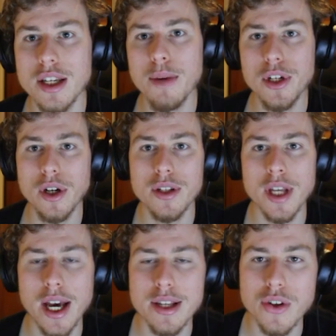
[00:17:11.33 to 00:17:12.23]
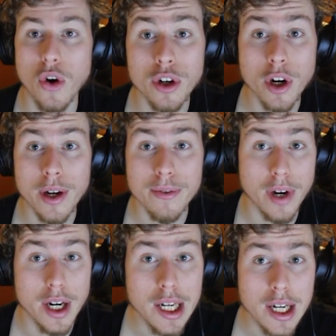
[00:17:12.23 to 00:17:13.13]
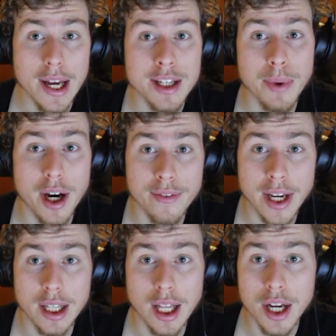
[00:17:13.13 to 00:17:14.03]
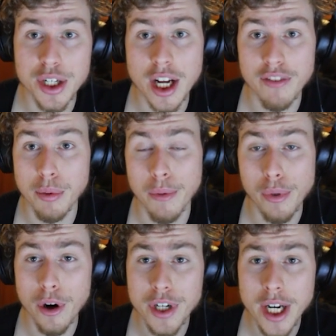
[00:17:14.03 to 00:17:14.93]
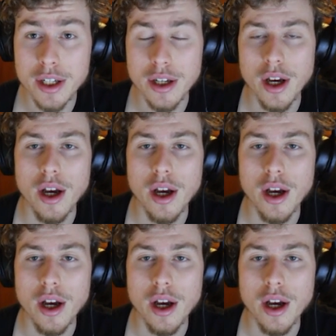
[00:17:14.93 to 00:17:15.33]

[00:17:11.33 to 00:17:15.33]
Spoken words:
Schimatos has ongoing funding as part of a larger government project,